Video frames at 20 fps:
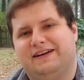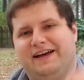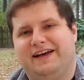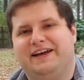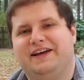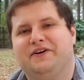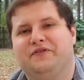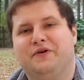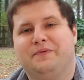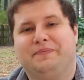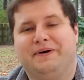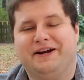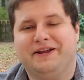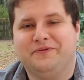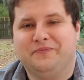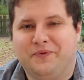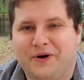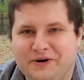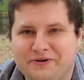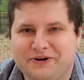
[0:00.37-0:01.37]
Hey everybody,
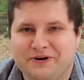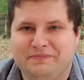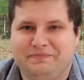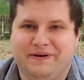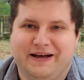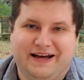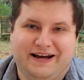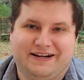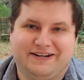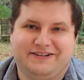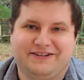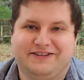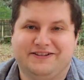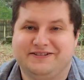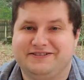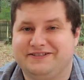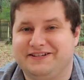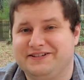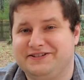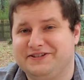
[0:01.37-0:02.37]
welcome back to the
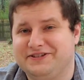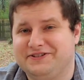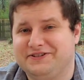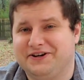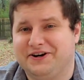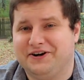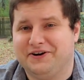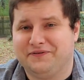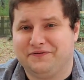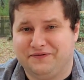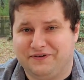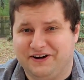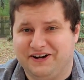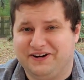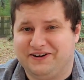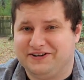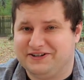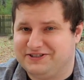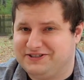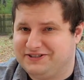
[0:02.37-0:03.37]
Scentitar
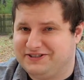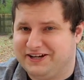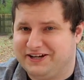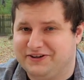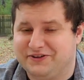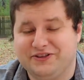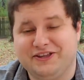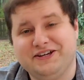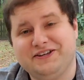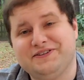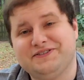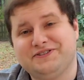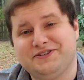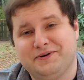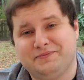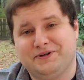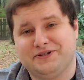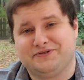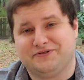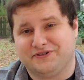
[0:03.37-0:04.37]
Fragrance Channel. Thank you
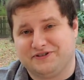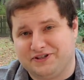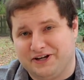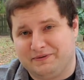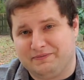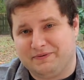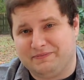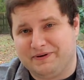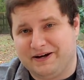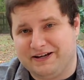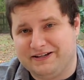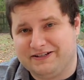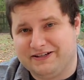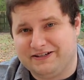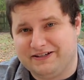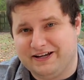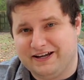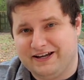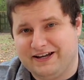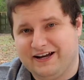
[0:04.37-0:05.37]
so much for stopping by
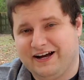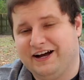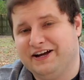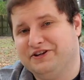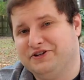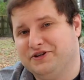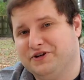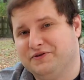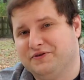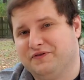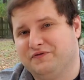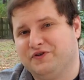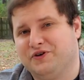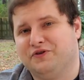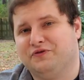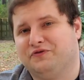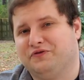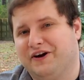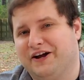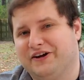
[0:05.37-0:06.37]
today. I do review
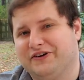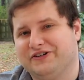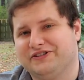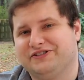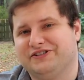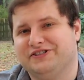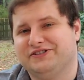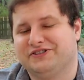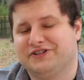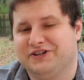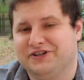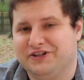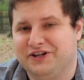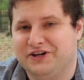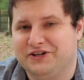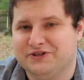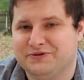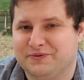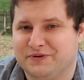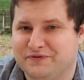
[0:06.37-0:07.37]
fragrances,
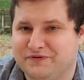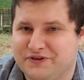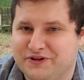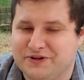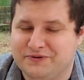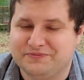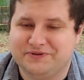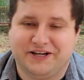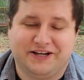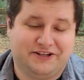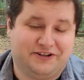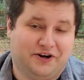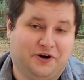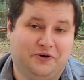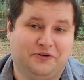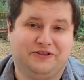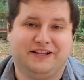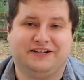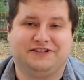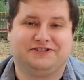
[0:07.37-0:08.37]
colognes, perfumes, and
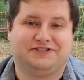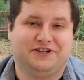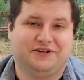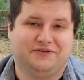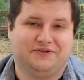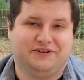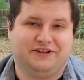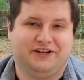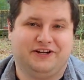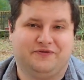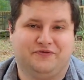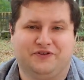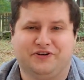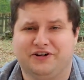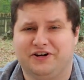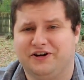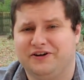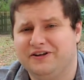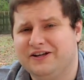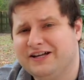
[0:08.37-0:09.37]
all things scent related for
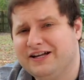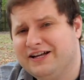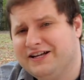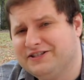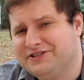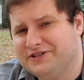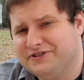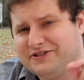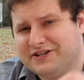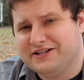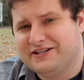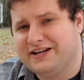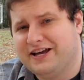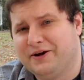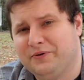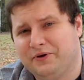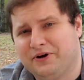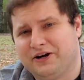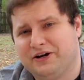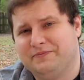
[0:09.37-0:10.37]
y'all. So
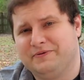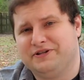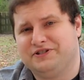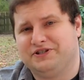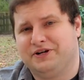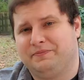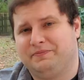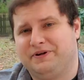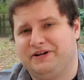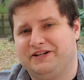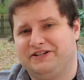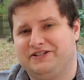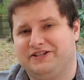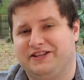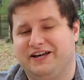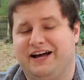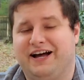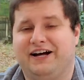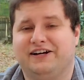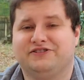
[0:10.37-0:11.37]
today we're going to be jumping into
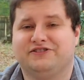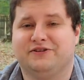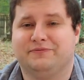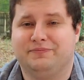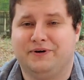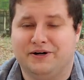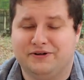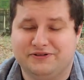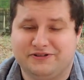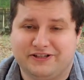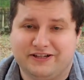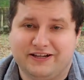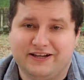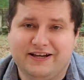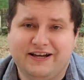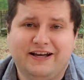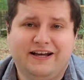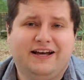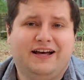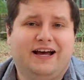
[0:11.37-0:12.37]
the House of Poesie.
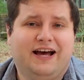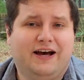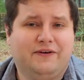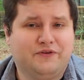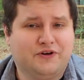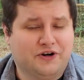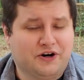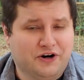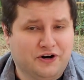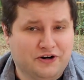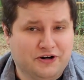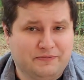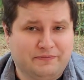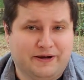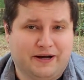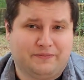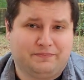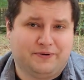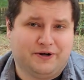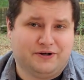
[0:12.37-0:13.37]
Have you heard
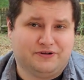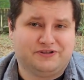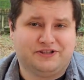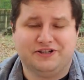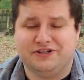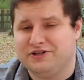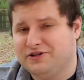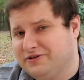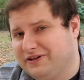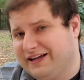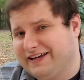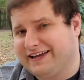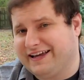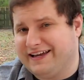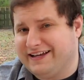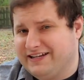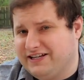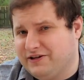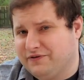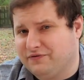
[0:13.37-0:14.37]
about Poesie? Do you like
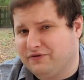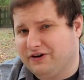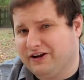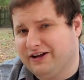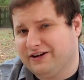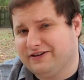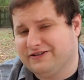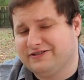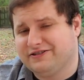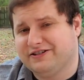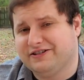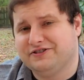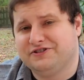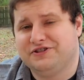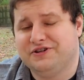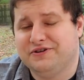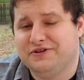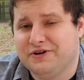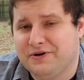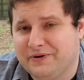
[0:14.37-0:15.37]
indie fragrances?
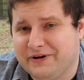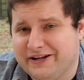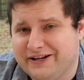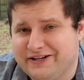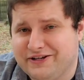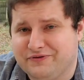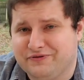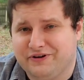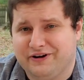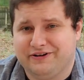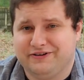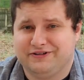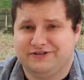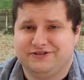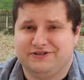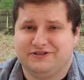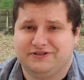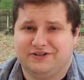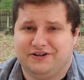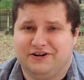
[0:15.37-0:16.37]
Do you know what indie
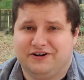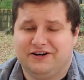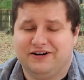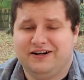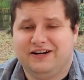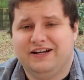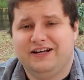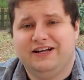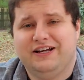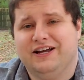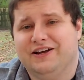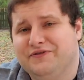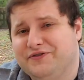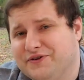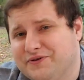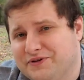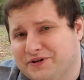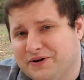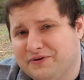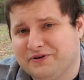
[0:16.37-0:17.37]
fragrances are? If
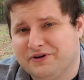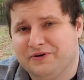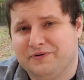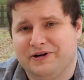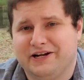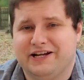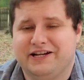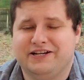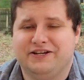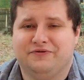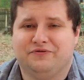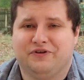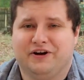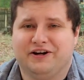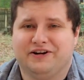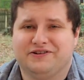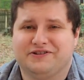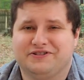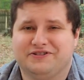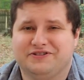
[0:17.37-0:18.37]
you don't know what indie
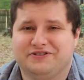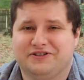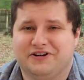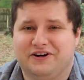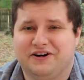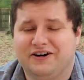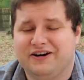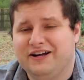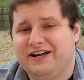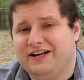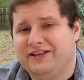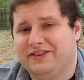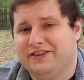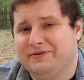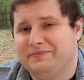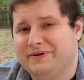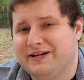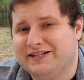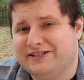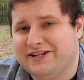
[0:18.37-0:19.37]
fragrances are,
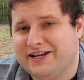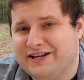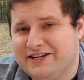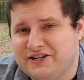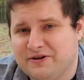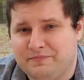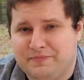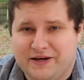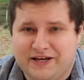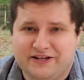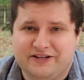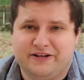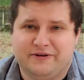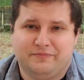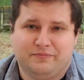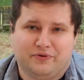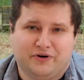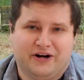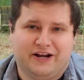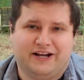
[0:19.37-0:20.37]
that means
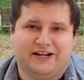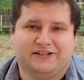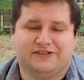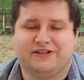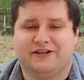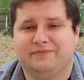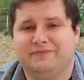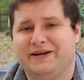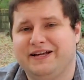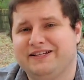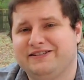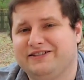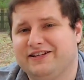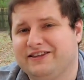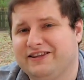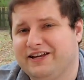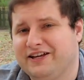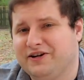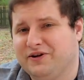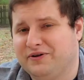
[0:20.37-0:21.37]
independent brands. It means that
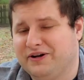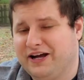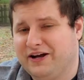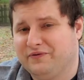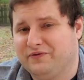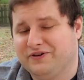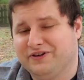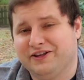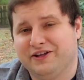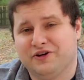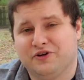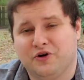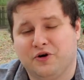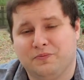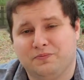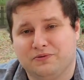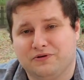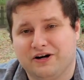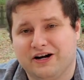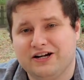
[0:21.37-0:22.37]
they don't have really a
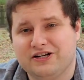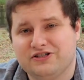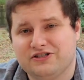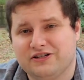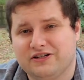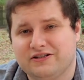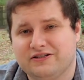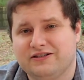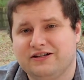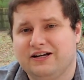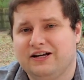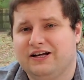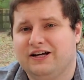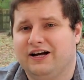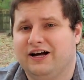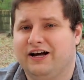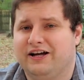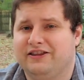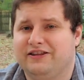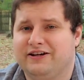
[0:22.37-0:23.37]
corporation.
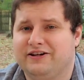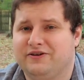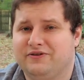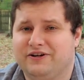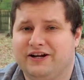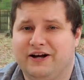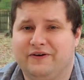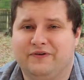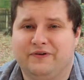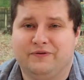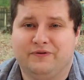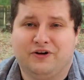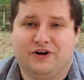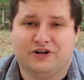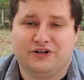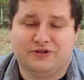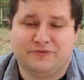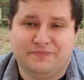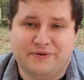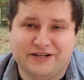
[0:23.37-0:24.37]
Uh, they don't have a
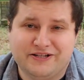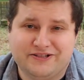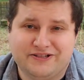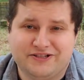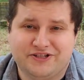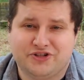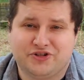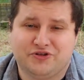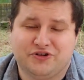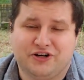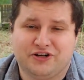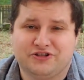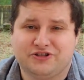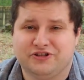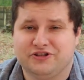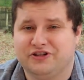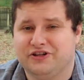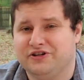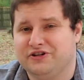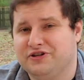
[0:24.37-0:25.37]
large business
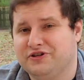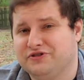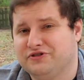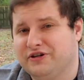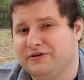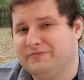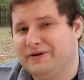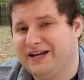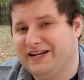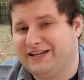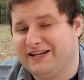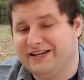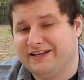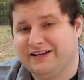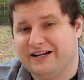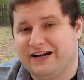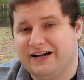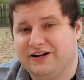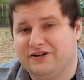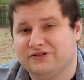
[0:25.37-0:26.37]
structure. They're usually made in
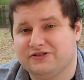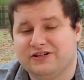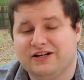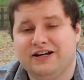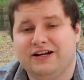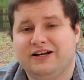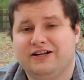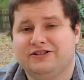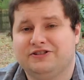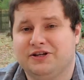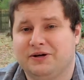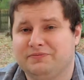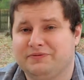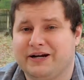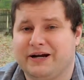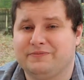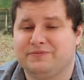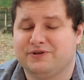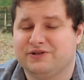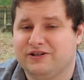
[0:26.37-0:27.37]
house,
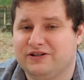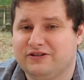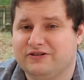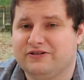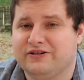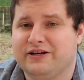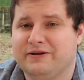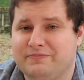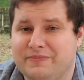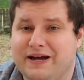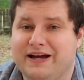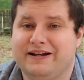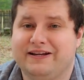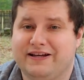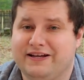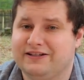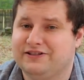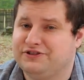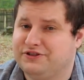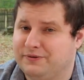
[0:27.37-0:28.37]
sometimes literally made
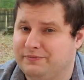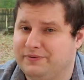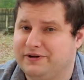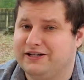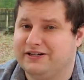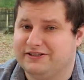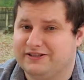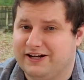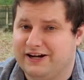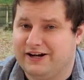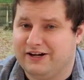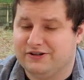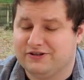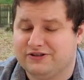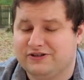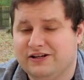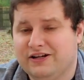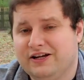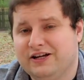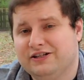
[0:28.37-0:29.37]
in somebody's
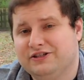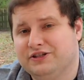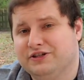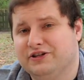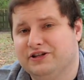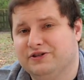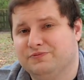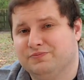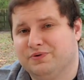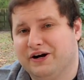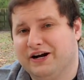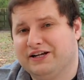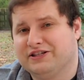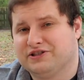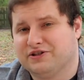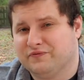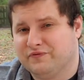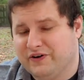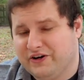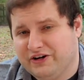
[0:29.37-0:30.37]
house. So these brands
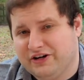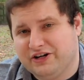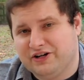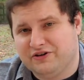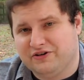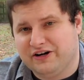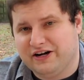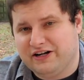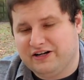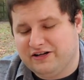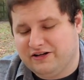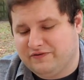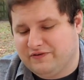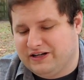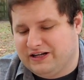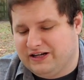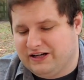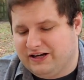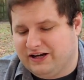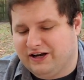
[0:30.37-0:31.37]
are very creative,
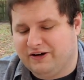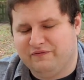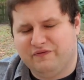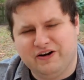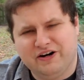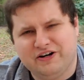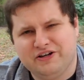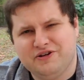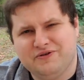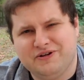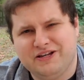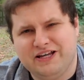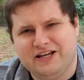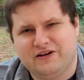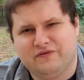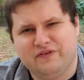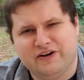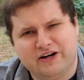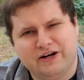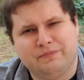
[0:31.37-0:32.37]
uh, very
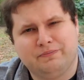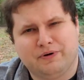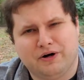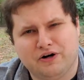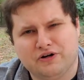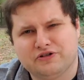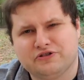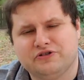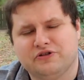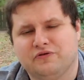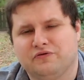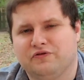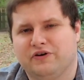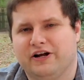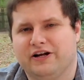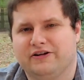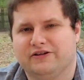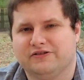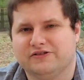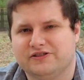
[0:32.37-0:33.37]
unique, very personal
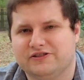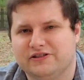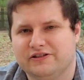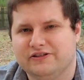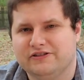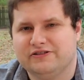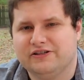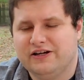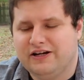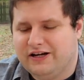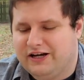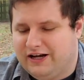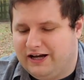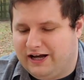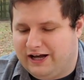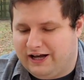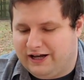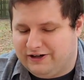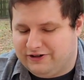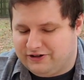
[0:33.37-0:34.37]
fragrances.
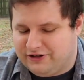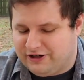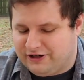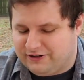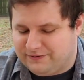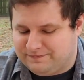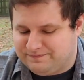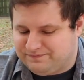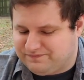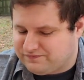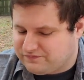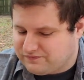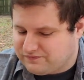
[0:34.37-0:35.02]
And, um,